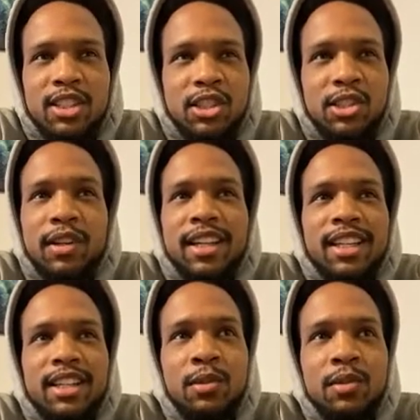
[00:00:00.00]

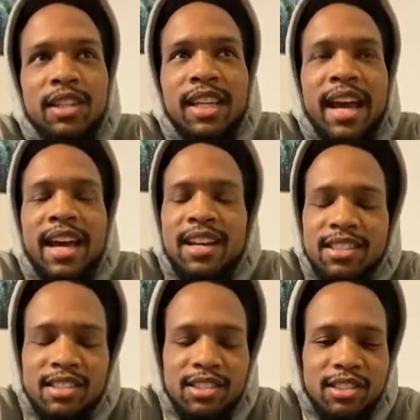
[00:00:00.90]
you
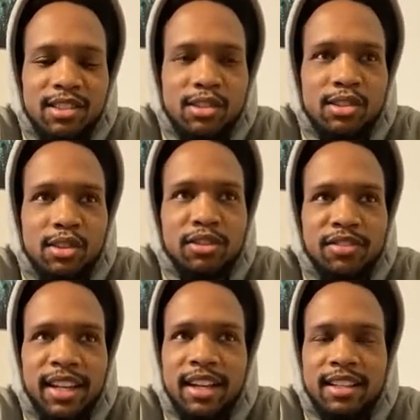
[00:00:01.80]
gas so
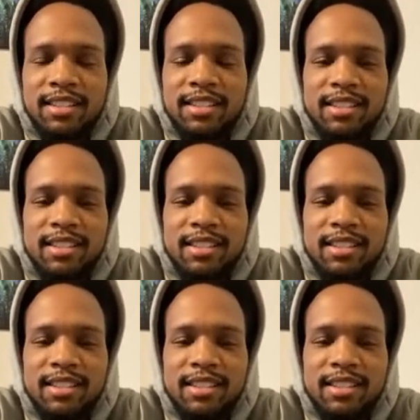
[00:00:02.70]
fast.